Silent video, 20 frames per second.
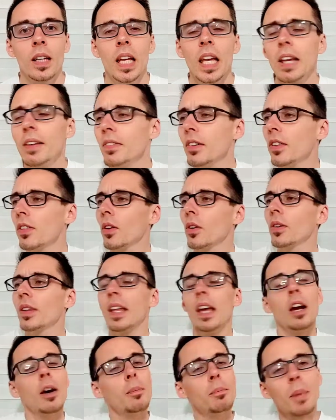even though
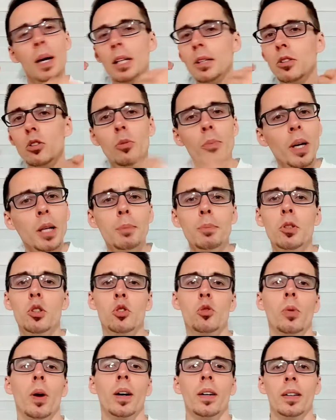there might you might be
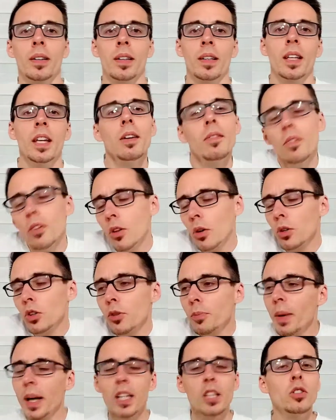struggling, even though
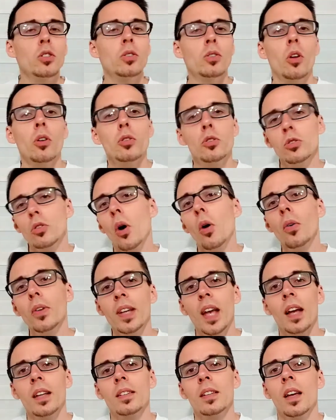you might don't know
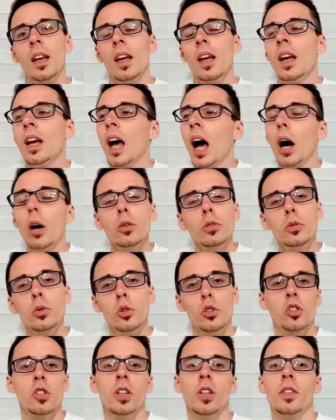yet how to
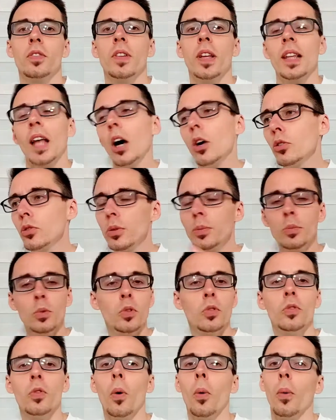achieve that, how to
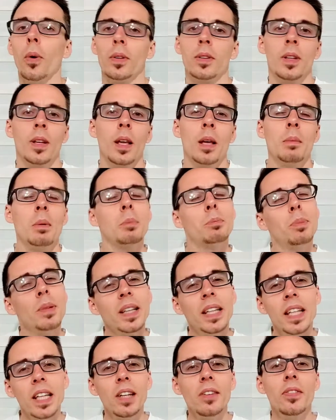move forward. But
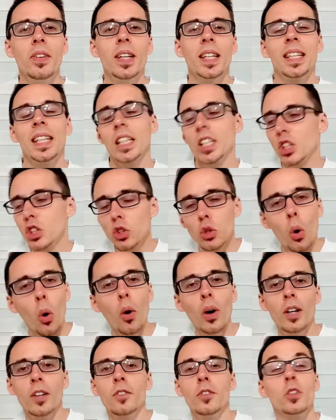believing in it,
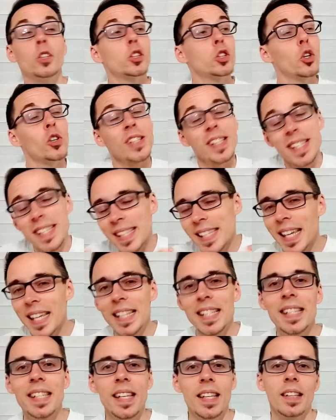going for it
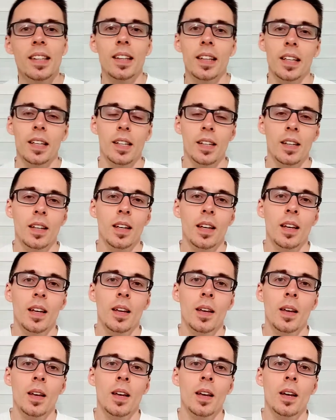consistently,
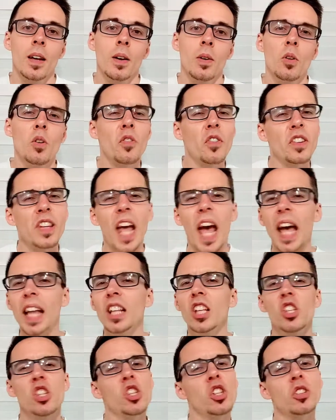with an
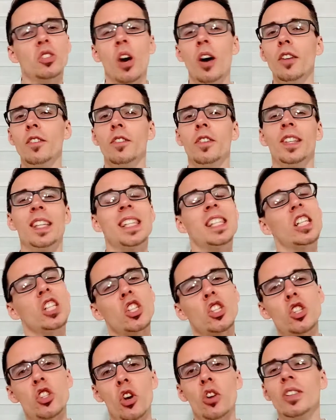energy, confidence, and
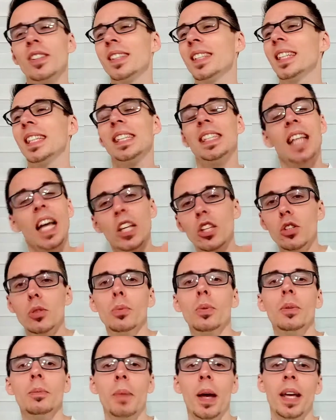certainty that you
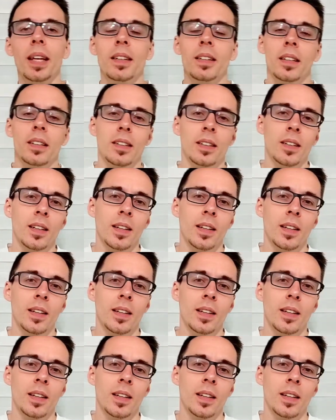will make it.